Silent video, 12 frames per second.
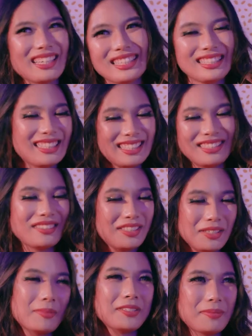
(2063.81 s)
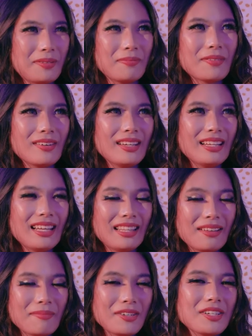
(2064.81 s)
is super super important and the
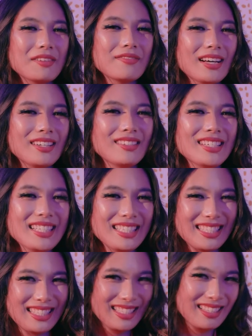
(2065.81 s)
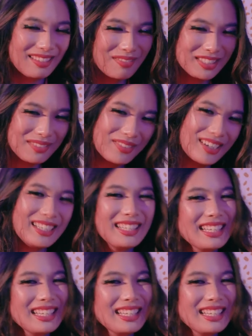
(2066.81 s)
emotional value is most important.